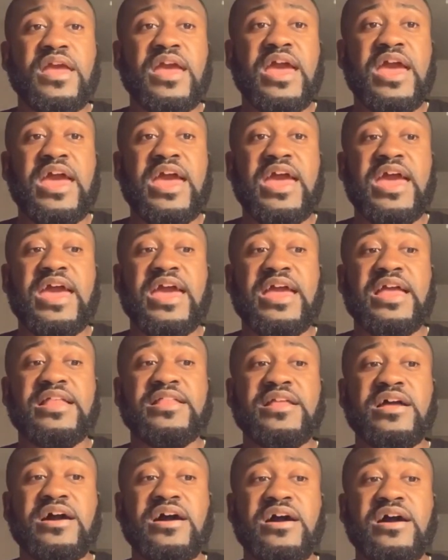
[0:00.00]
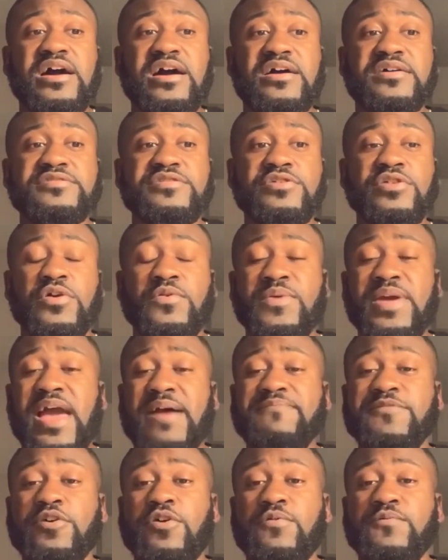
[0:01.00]
know, we
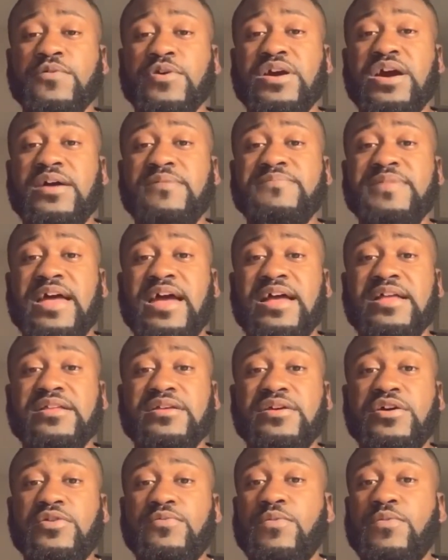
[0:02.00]
have to overcome that.